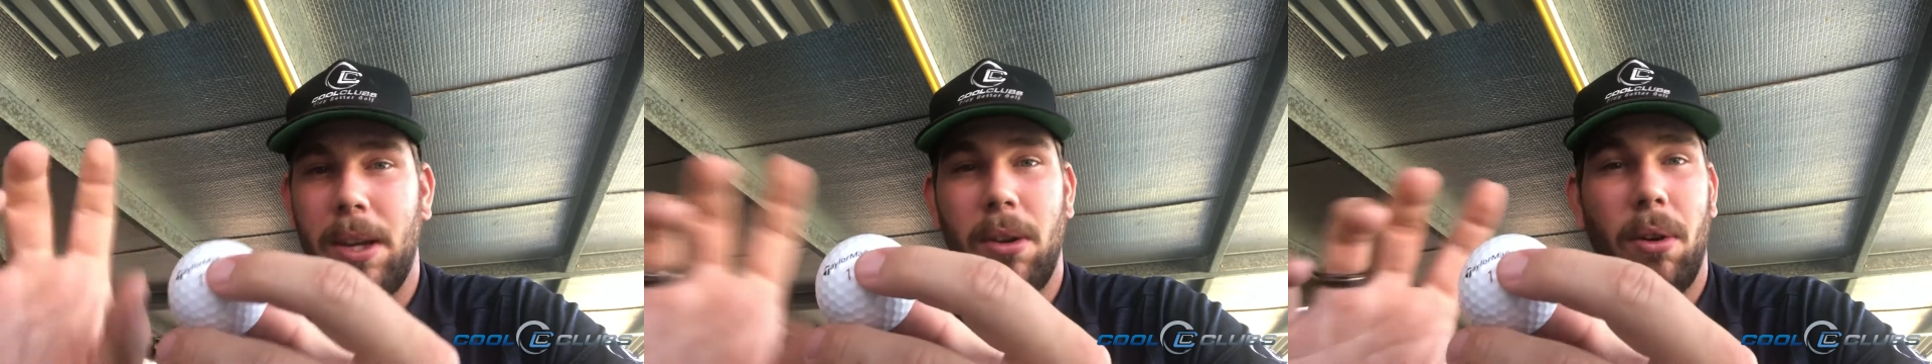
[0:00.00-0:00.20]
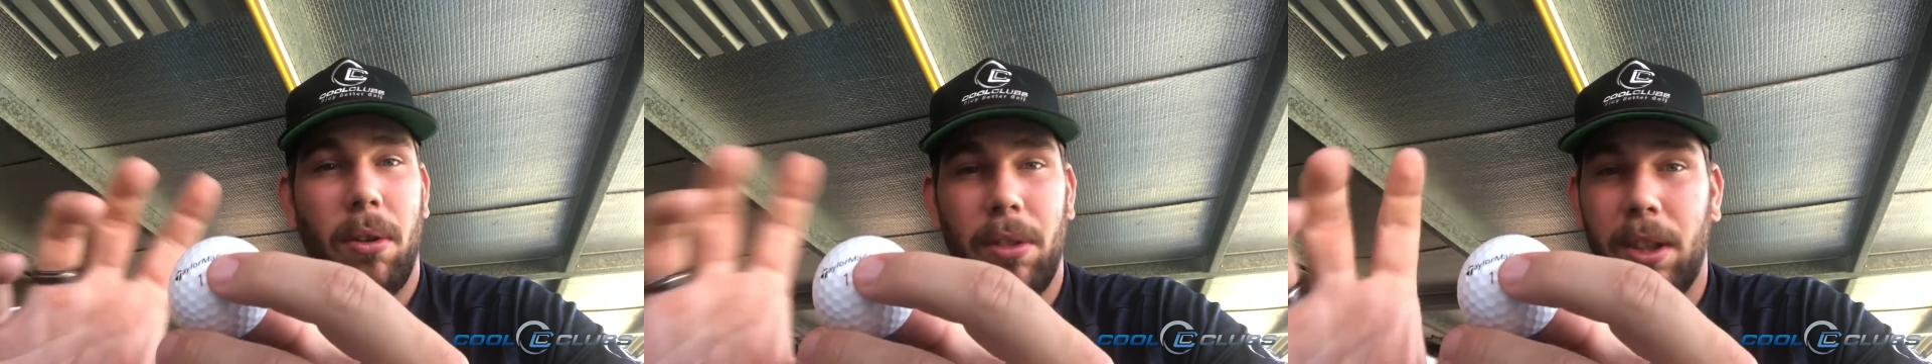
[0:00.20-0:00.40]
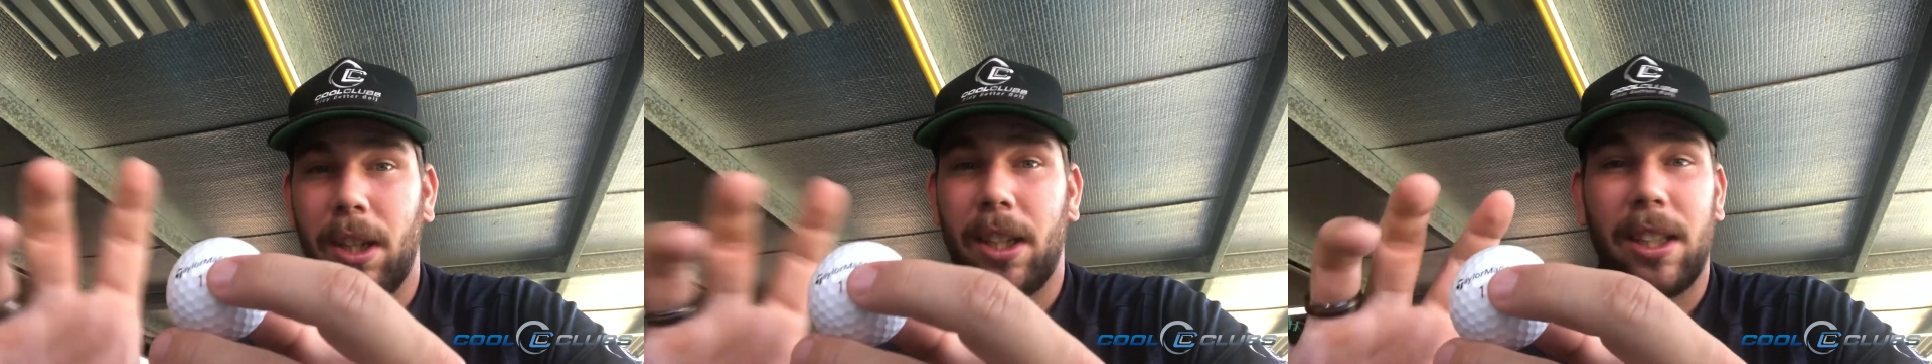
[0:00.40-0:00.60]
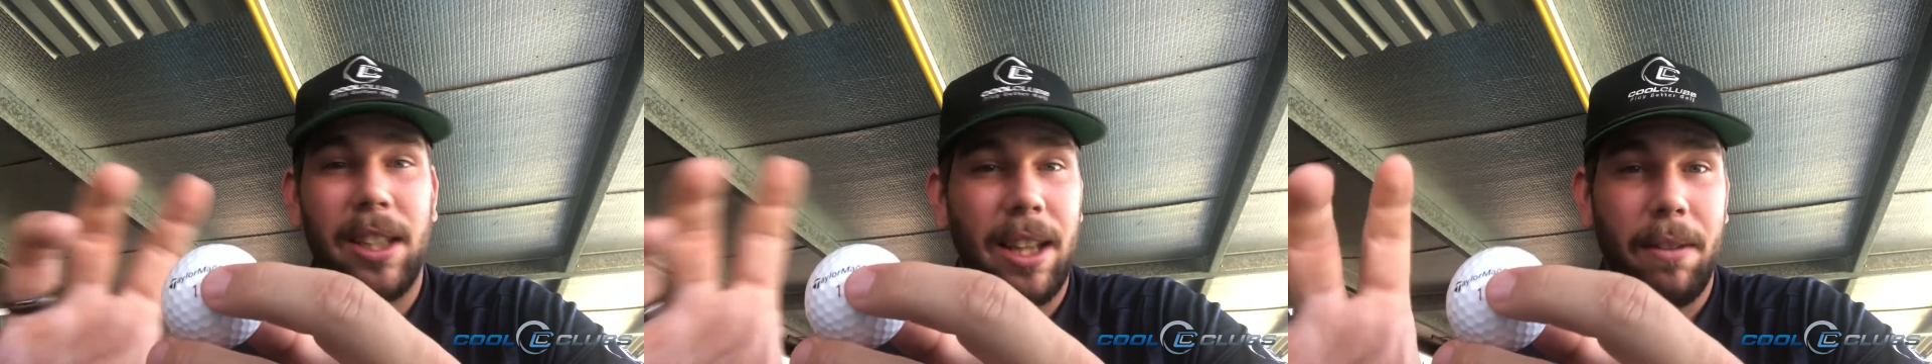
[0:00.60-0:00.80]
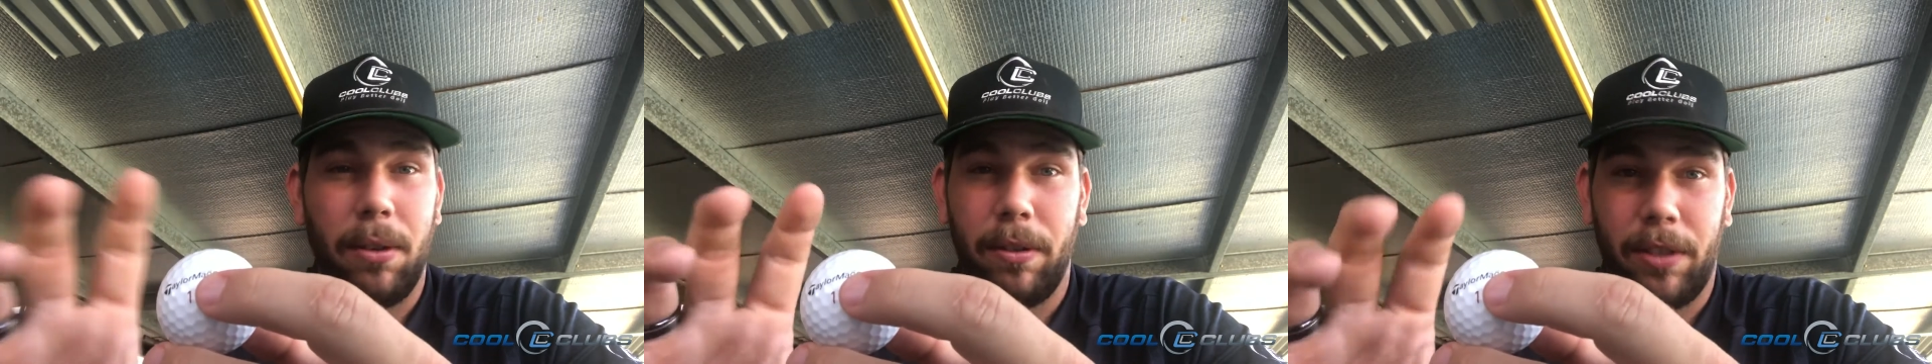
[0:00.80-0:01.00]
not the
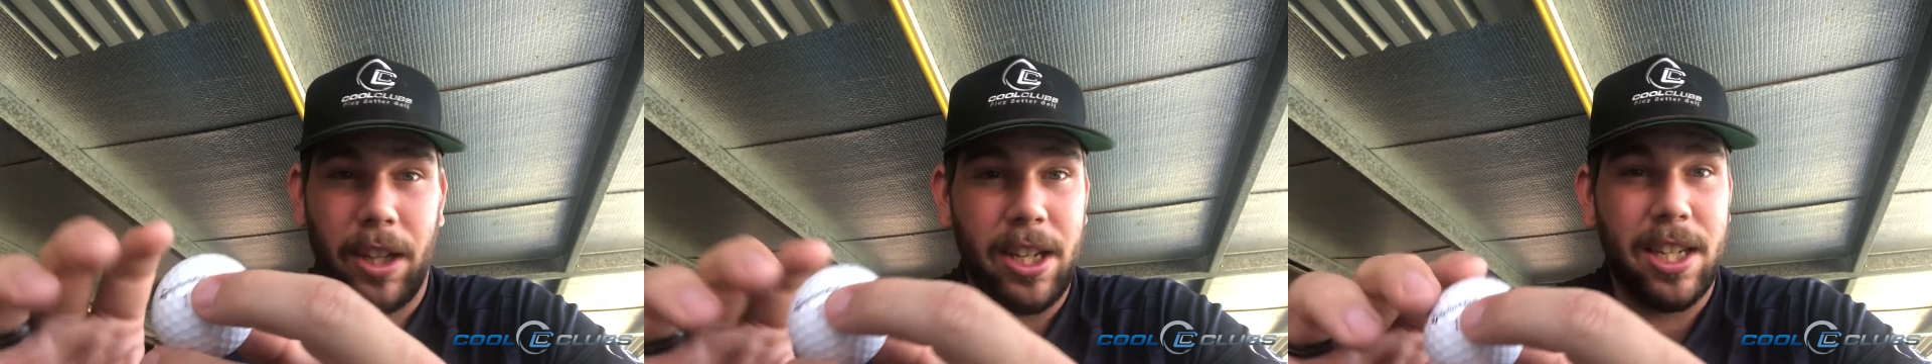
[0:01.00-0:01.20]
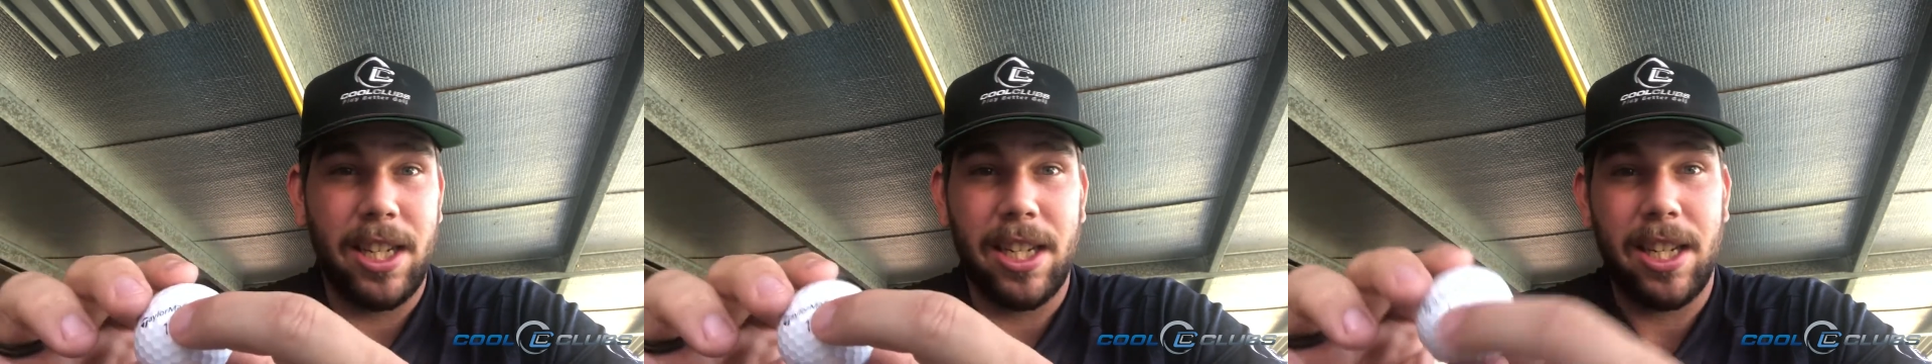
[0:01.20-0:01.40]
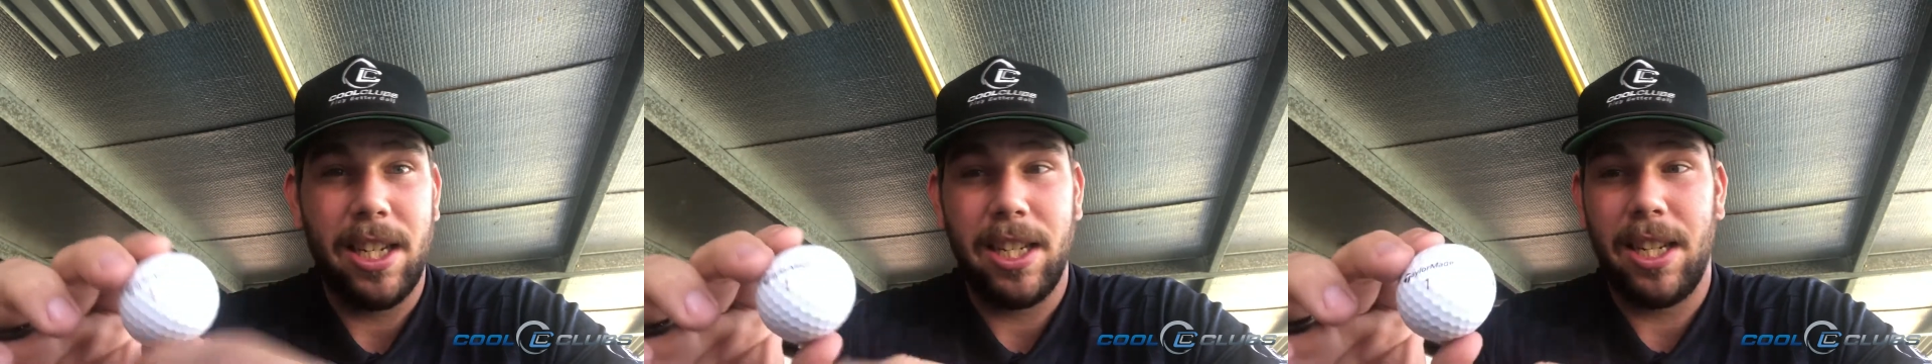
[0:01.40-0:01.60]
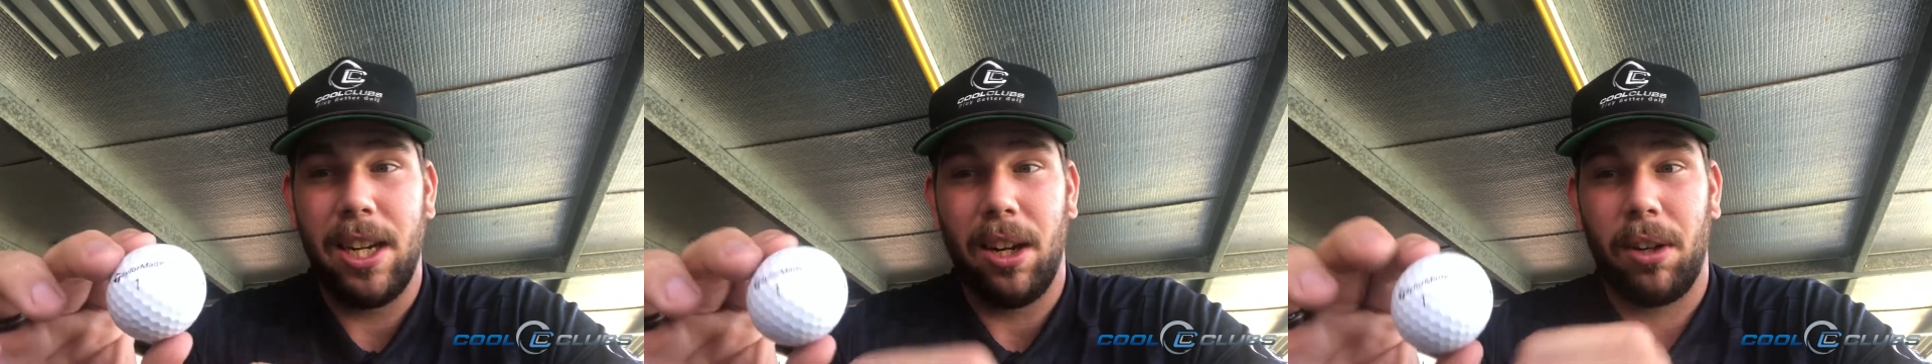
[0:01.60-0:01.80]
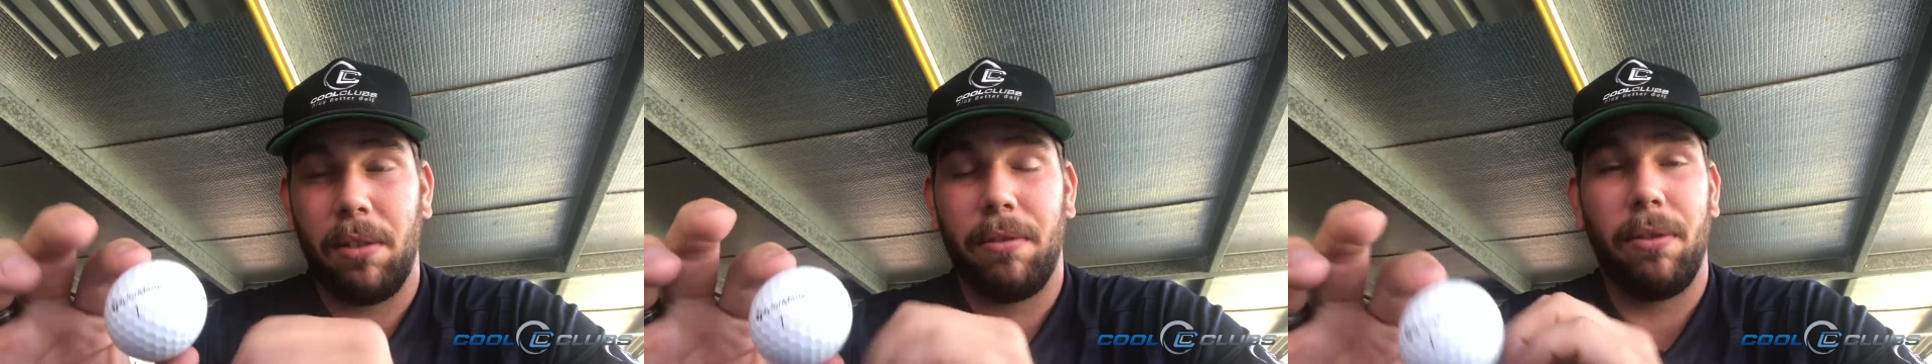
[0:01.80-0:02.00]
level of consistency
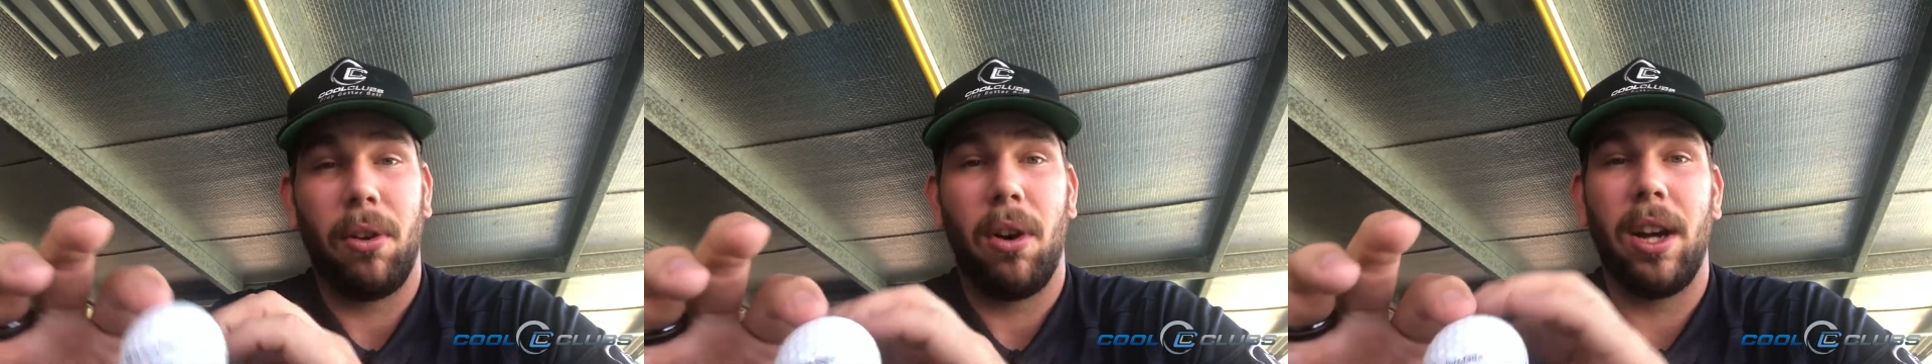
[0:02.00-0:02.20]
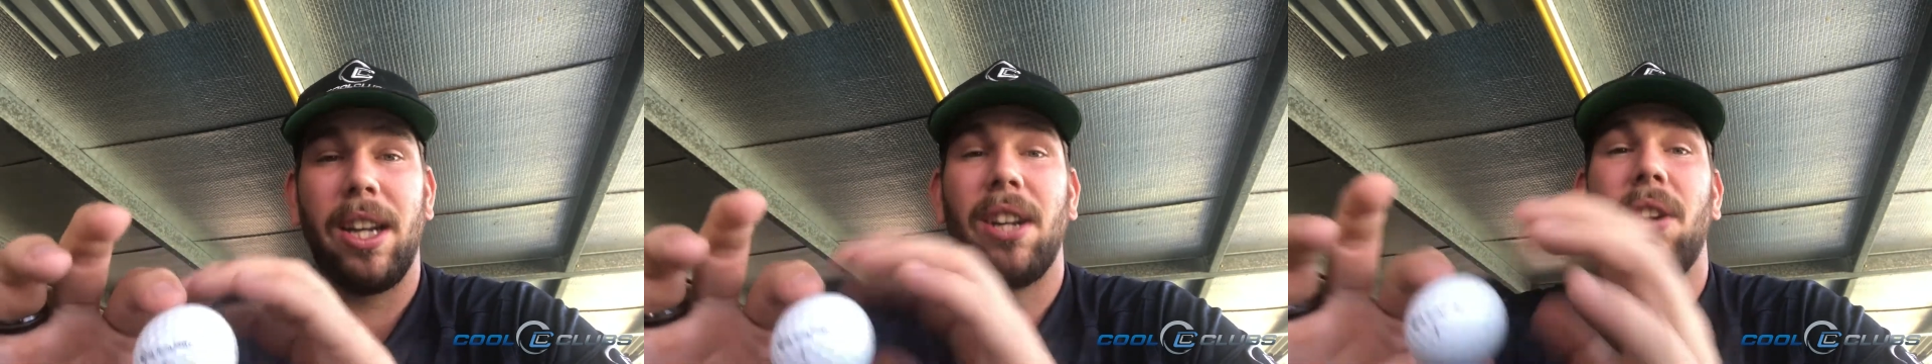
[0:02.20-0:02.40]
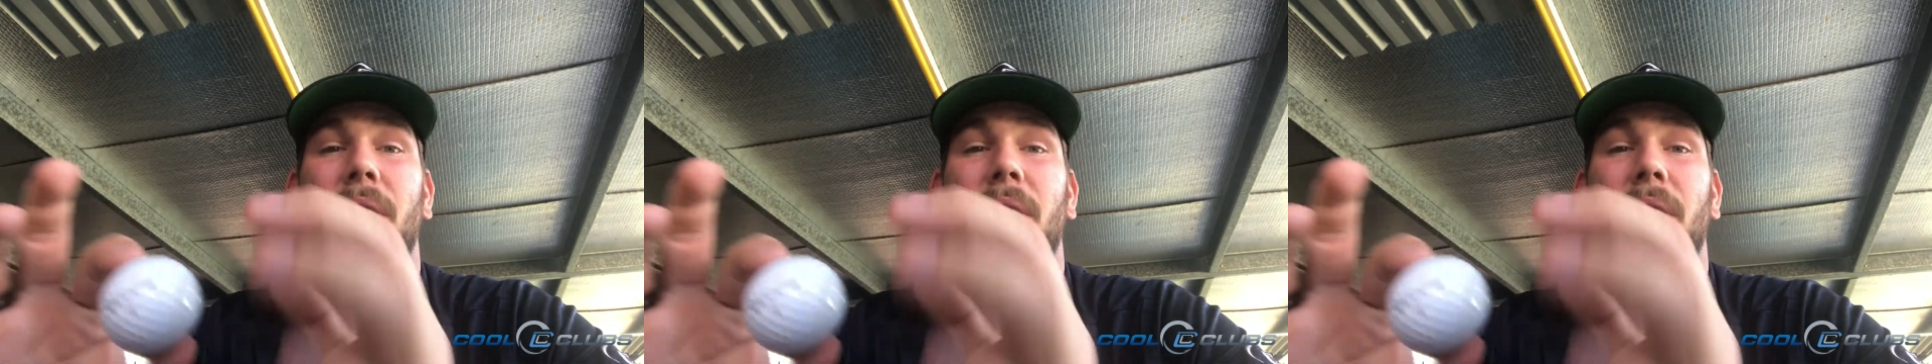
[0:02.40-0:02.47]
I could find